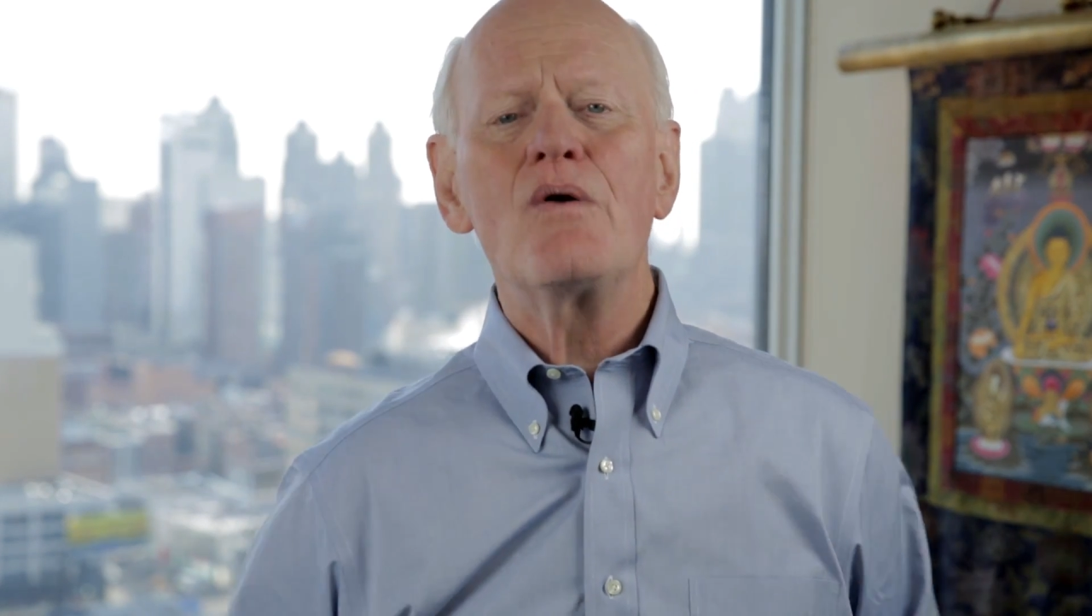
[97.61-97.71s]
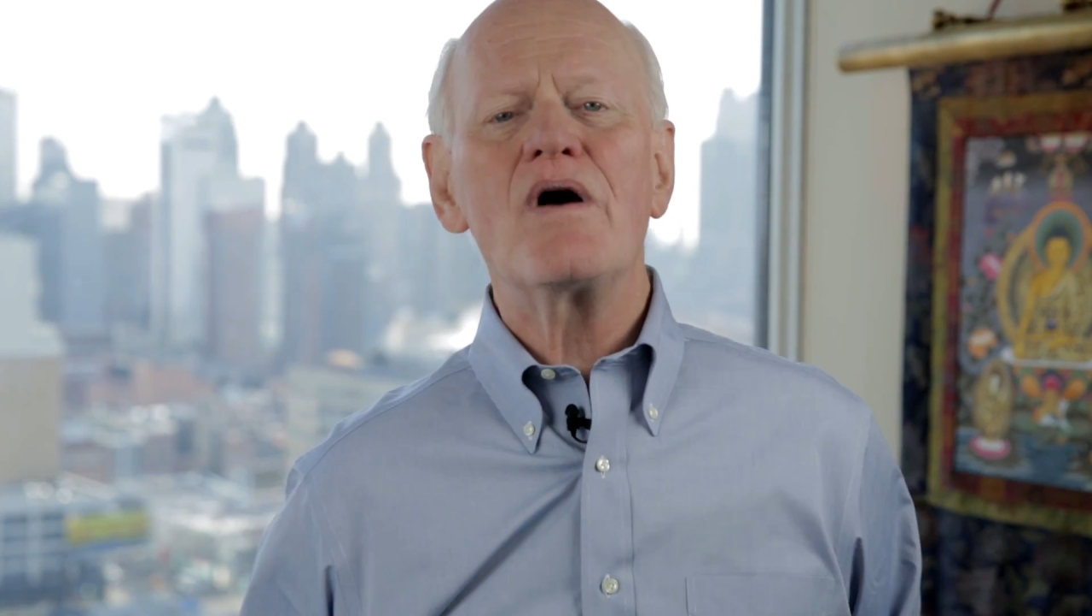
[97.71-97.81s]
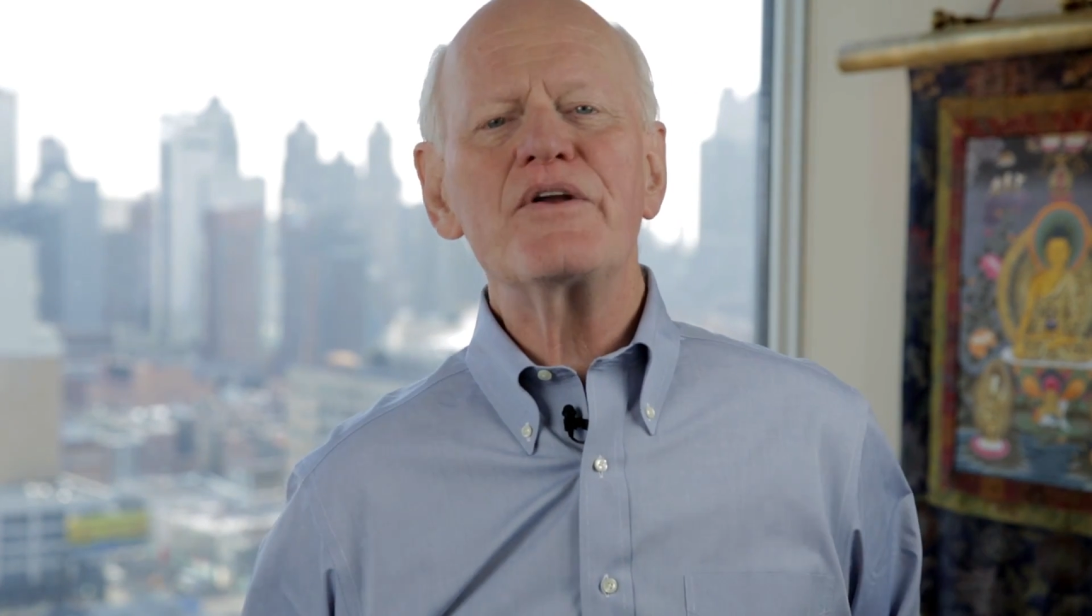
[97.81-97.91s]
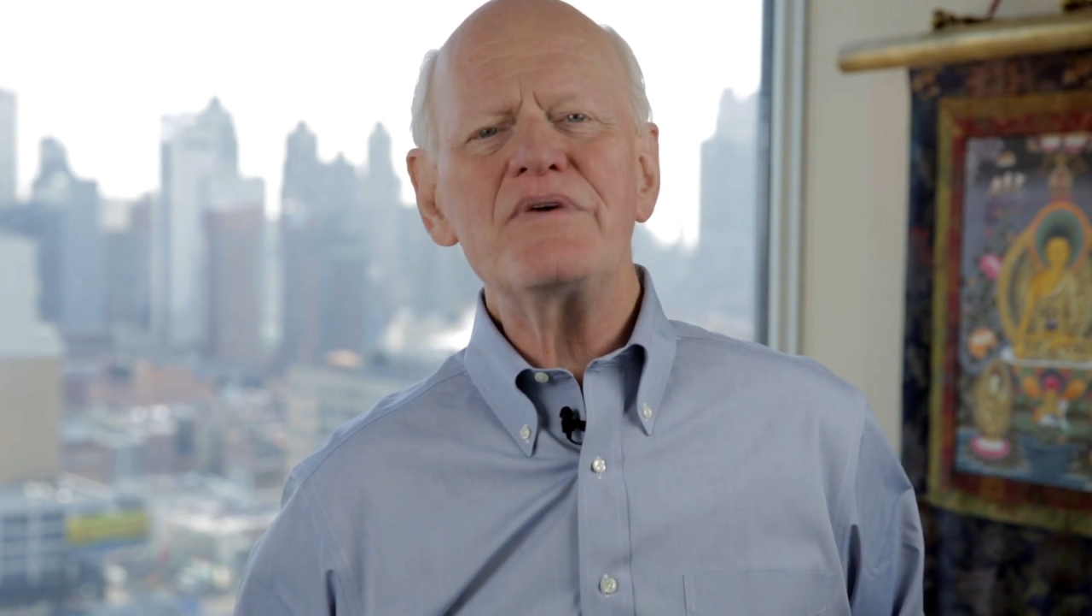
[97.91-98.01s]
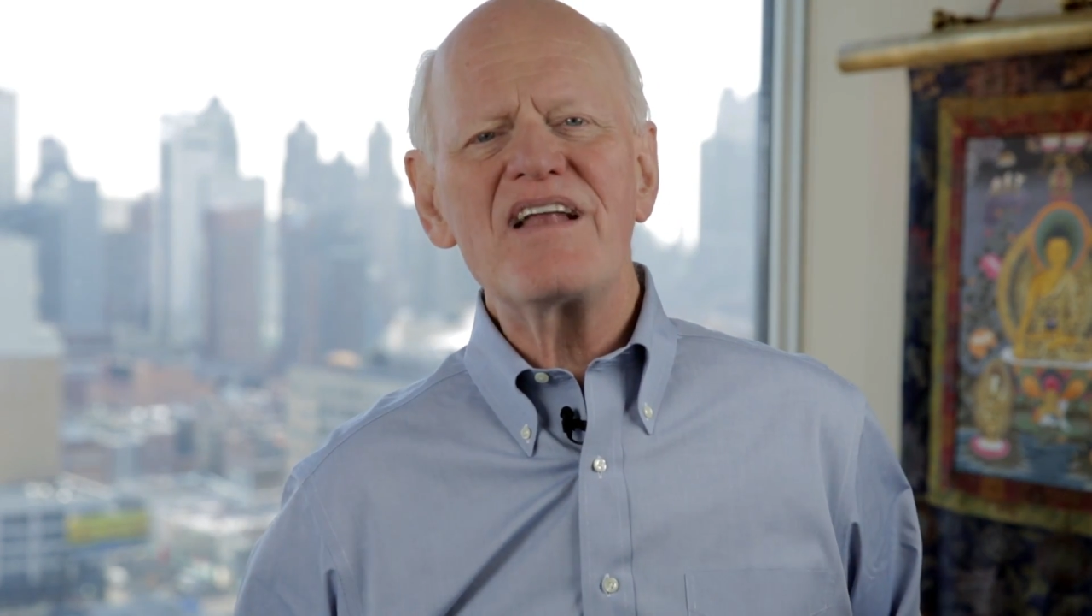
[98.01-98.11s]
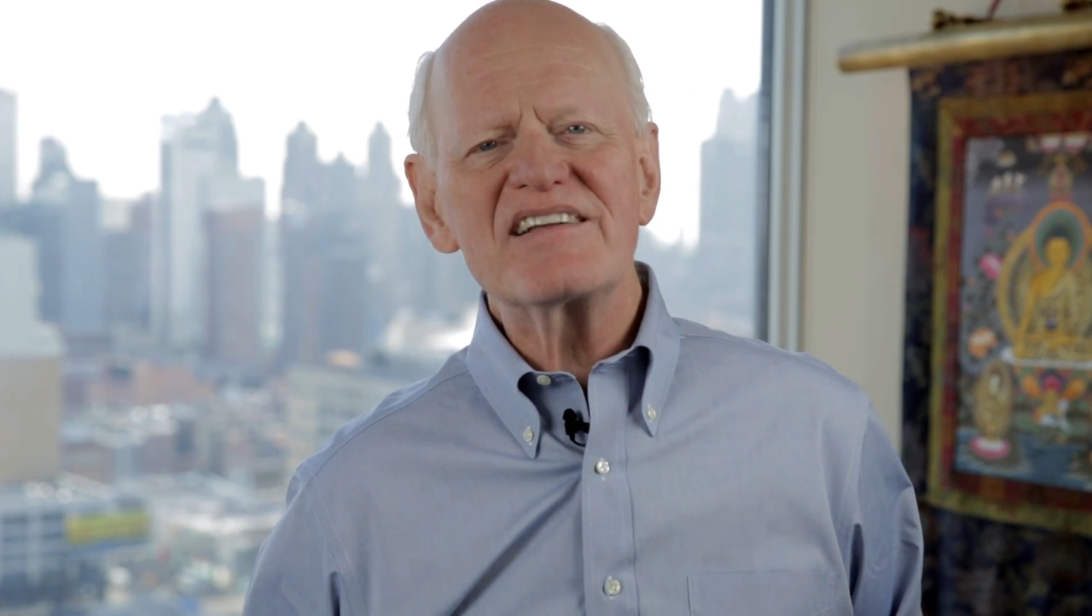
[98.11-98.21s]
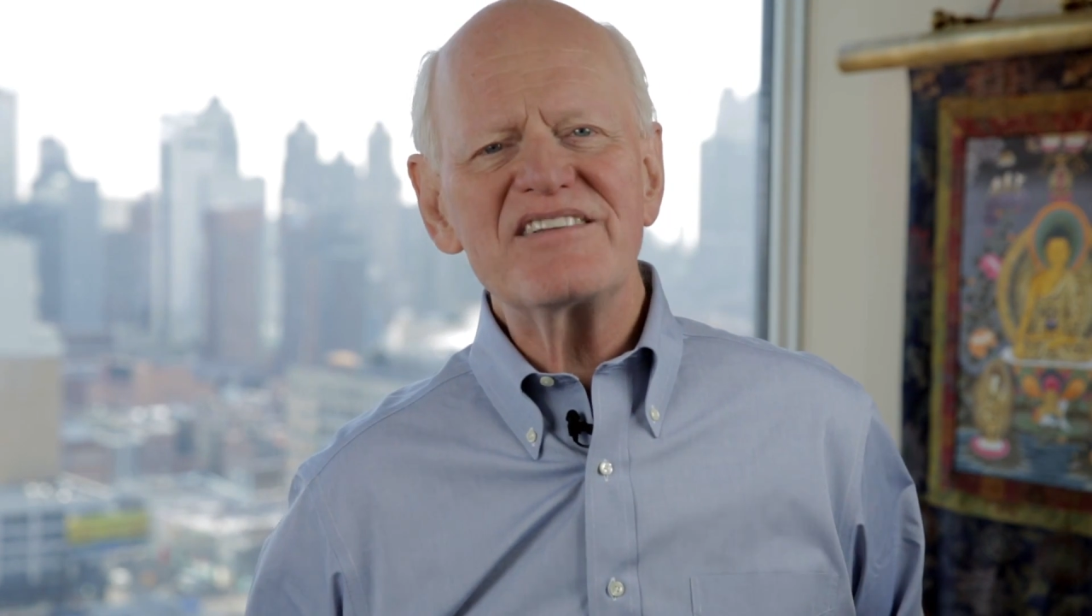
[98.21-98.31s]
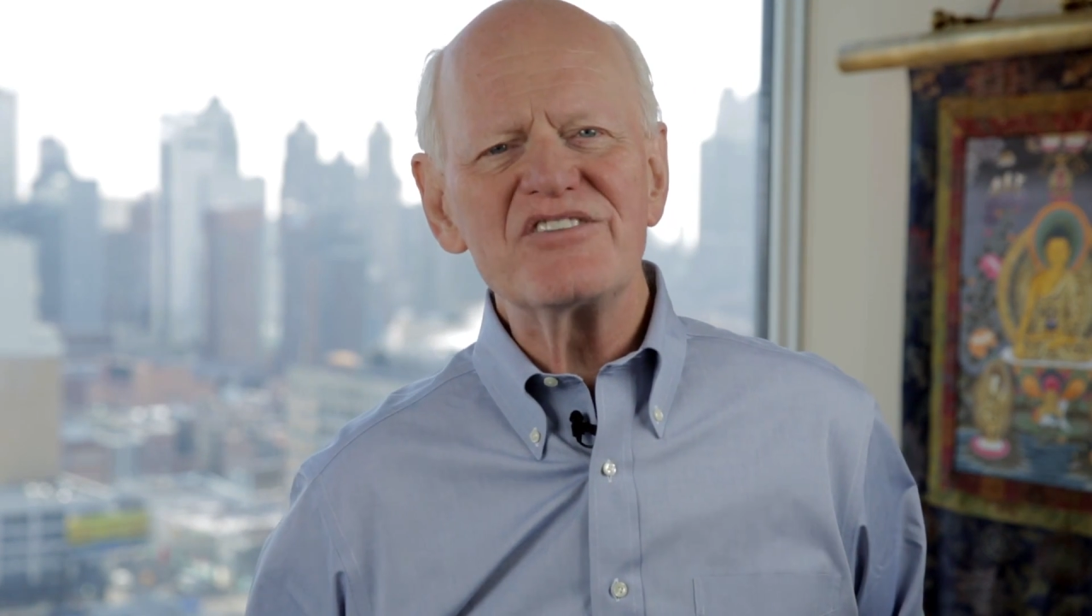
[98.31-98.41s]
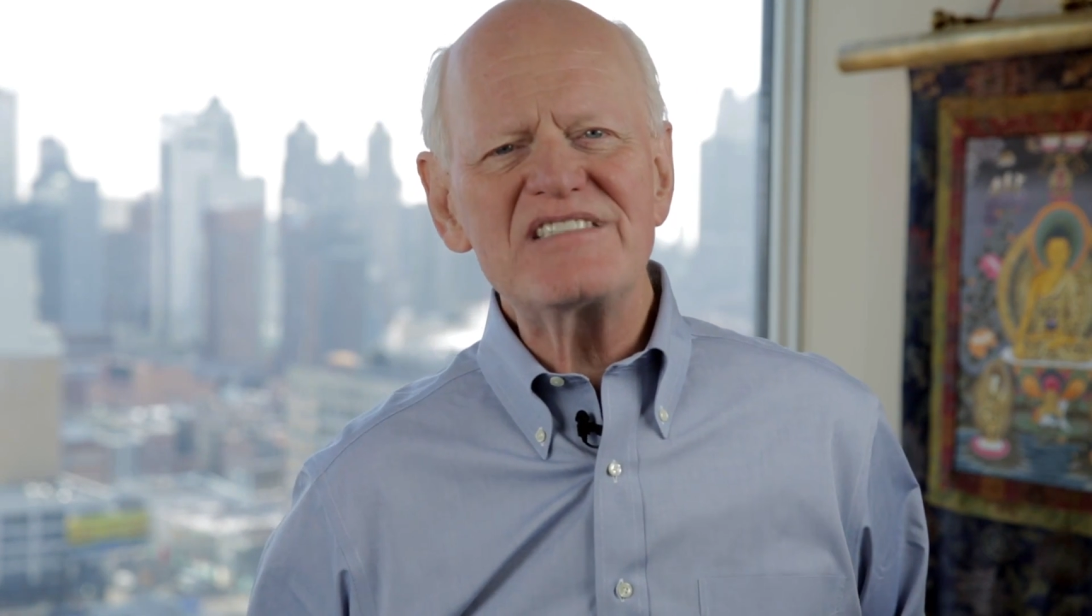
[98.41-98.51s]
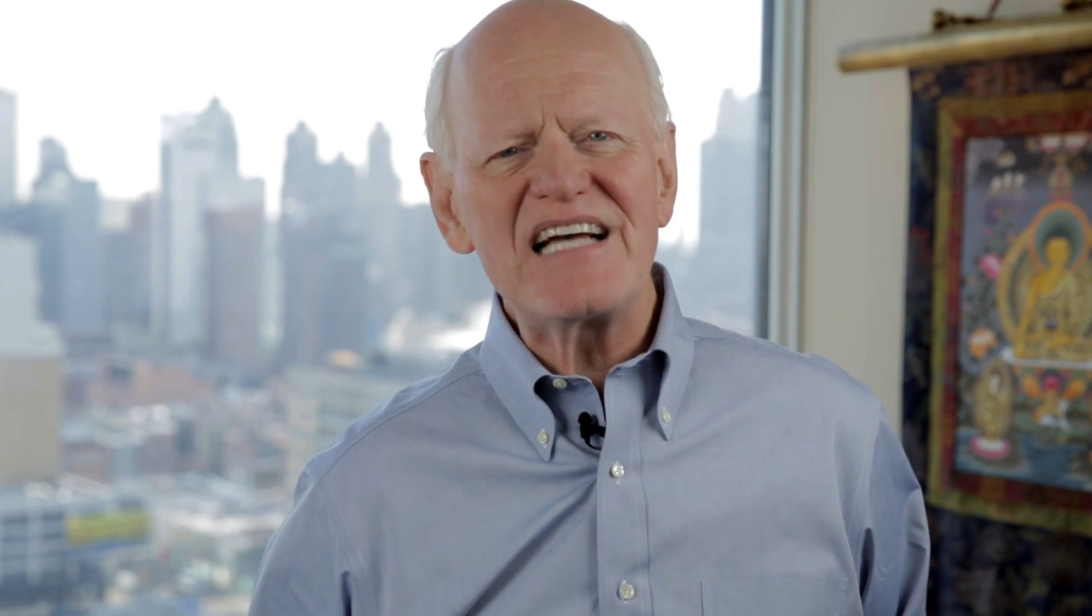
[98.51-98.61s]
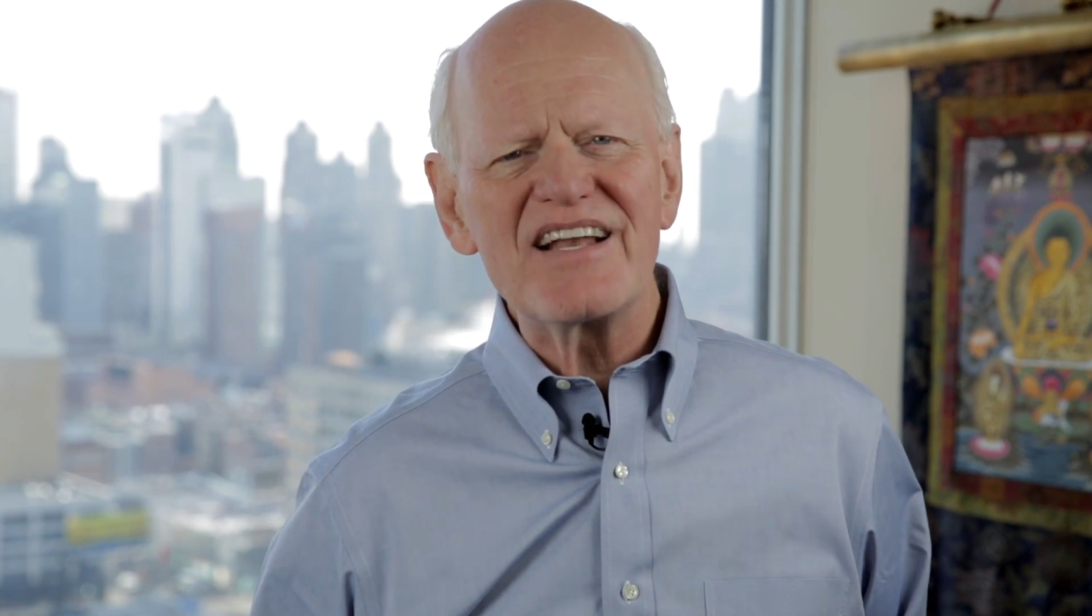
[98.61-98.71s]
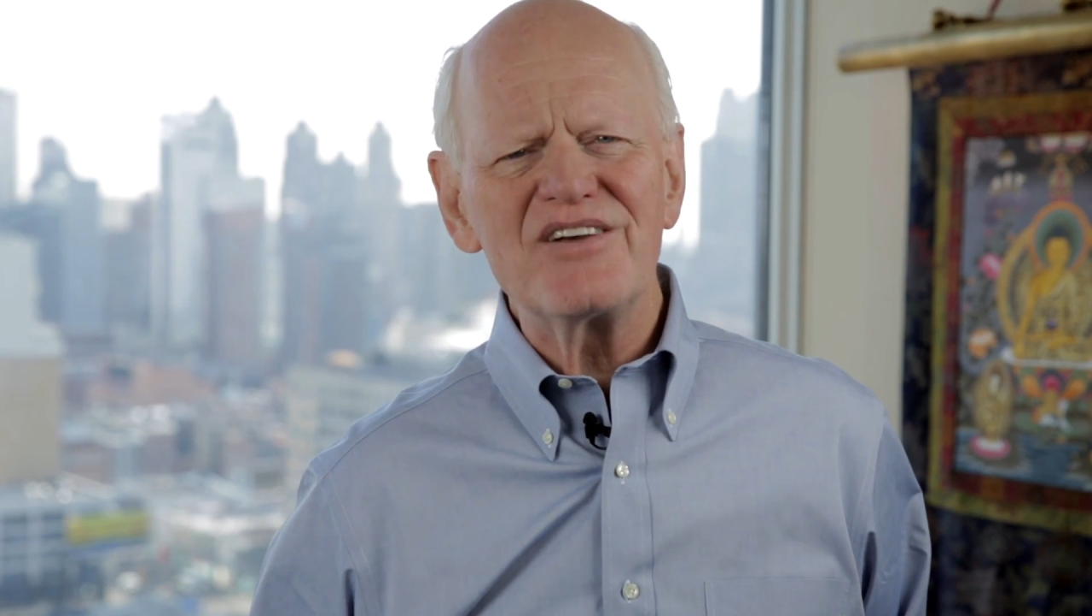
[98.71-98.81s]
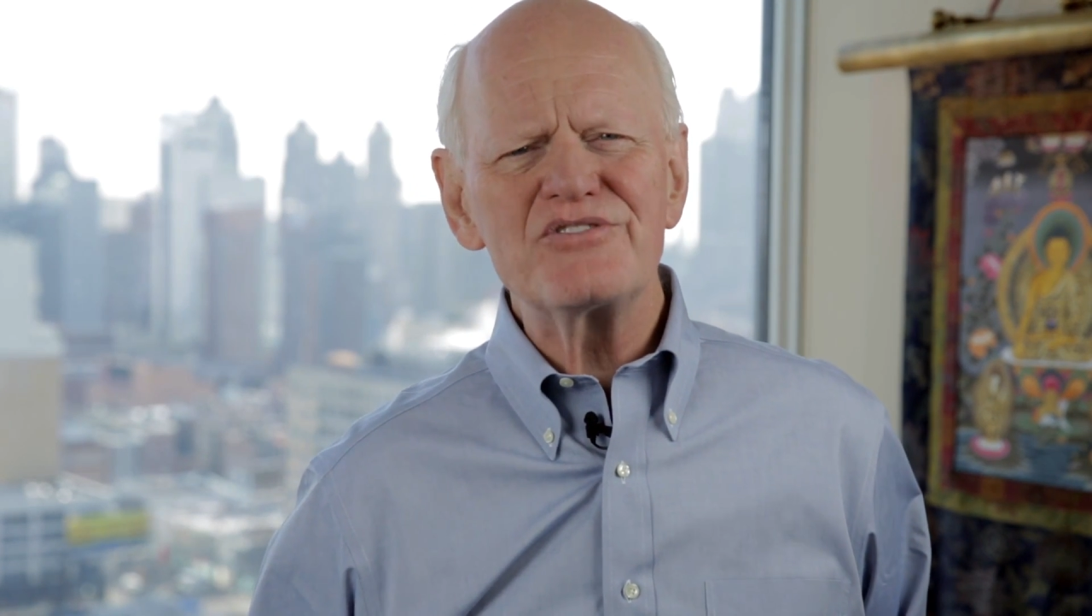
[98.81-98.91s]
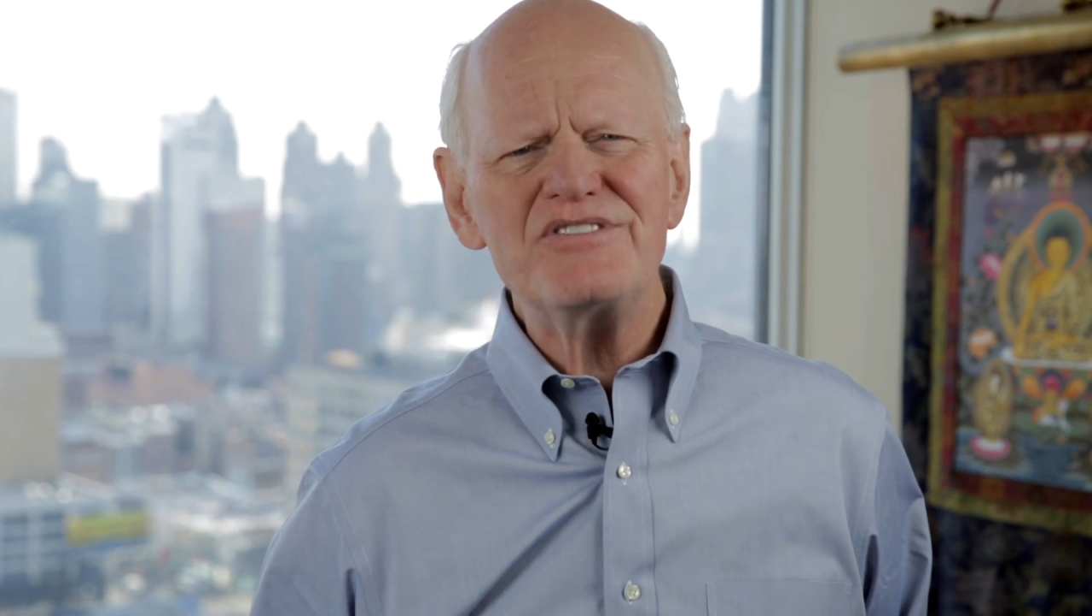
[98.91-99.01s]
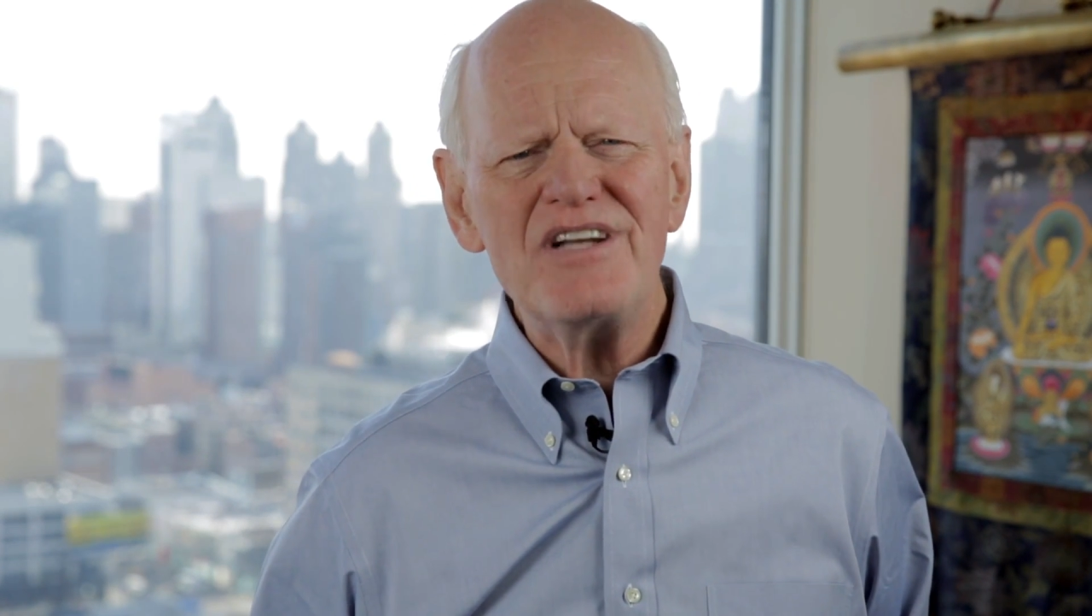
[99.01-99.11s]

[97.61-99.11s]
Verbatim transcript: Why do we like those silos?